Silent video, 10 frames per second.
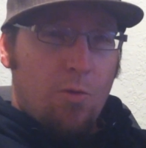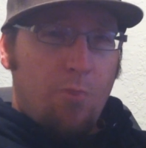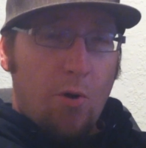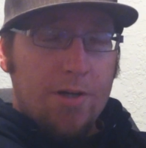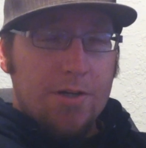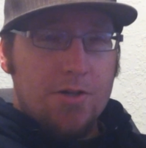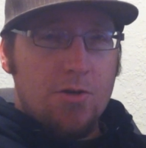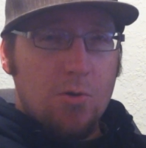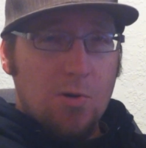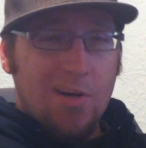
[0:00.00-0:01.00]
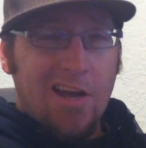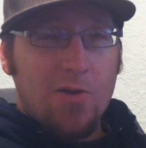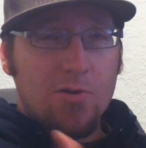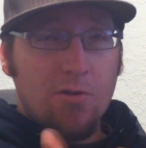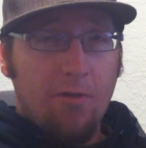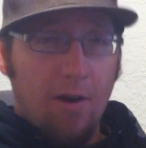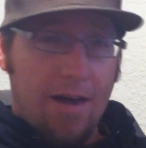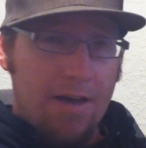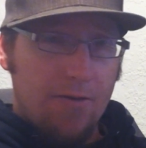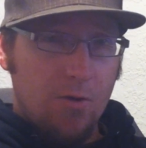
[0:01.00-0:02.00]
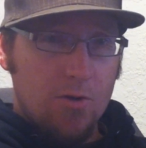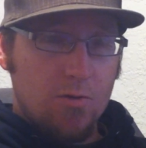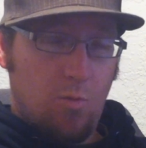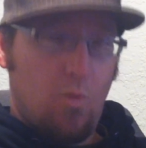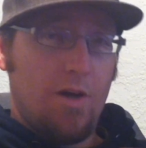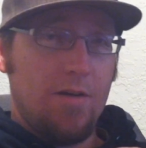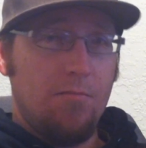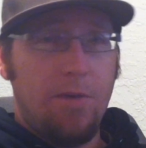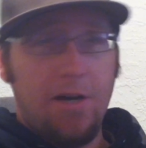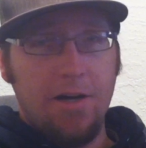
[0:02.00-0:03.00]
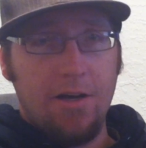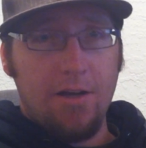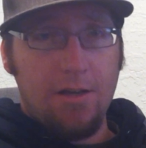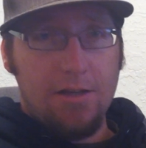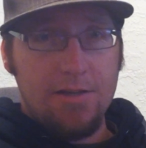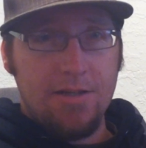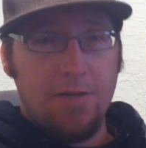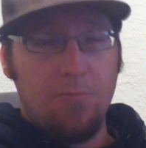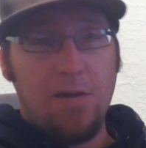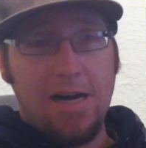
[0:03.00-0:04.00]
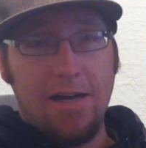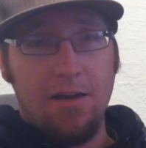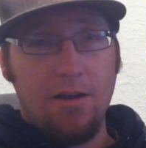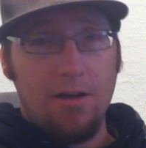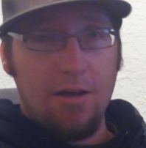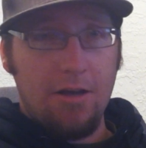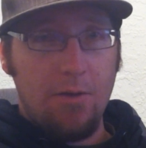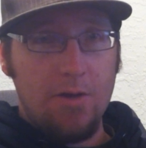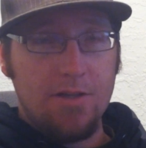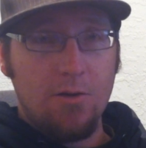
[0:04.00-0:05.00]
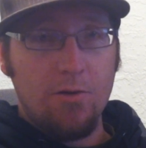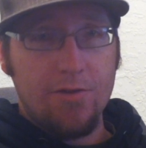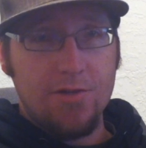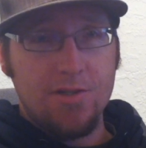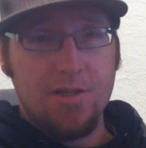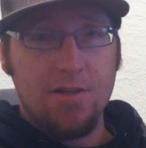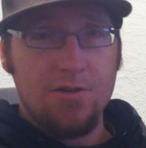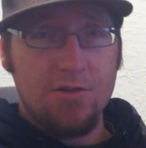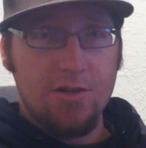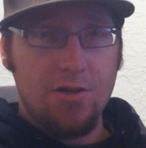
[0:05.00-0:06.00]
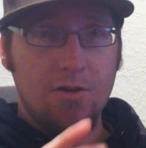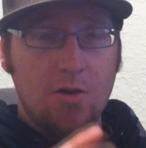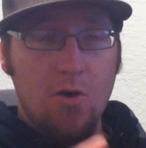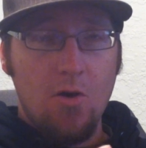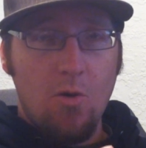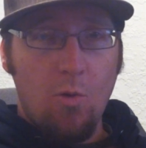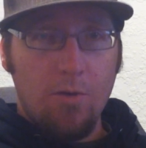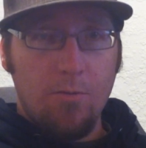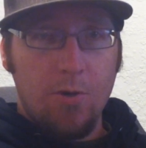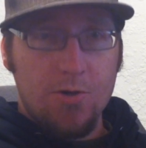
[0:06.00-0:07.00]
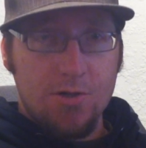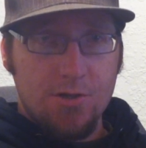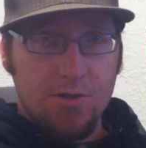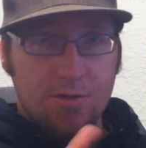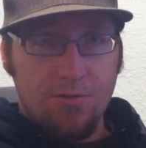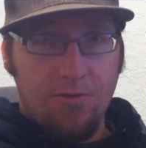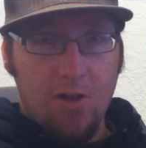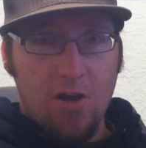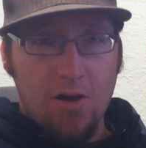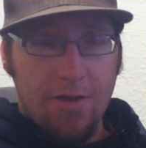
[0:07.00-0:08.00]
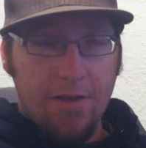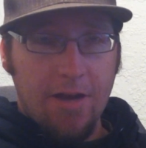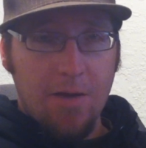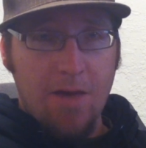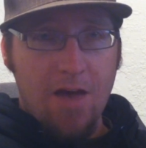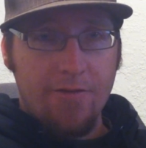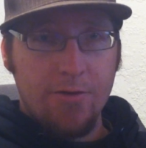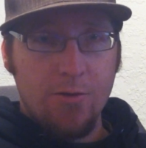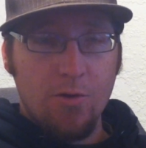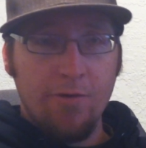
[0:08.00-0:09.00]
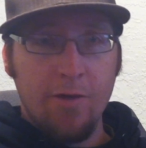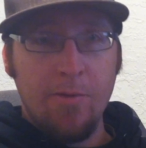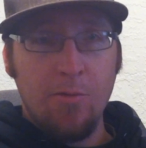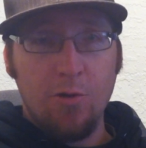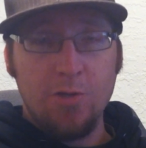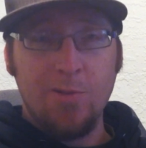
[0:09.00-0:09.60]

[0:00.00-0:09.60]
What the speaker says: 4.2. Now, so far I have noticed one bug, at least in mine. Anyways, I don't know if this is just a one-person flaw thing that I'm having, or if other people are